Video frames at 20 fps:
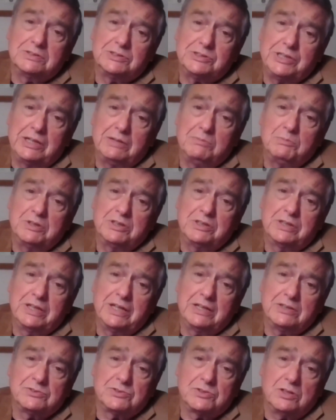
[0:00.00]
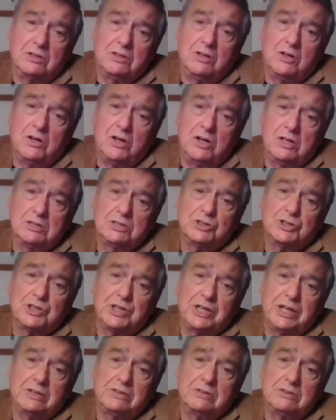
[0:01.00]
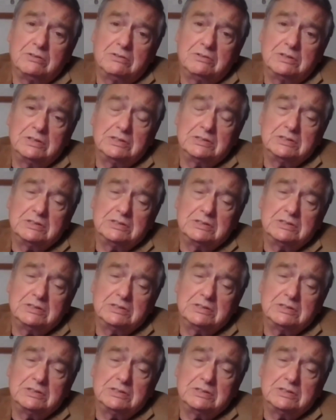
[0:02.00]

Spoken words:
Chapman casts a long shadow.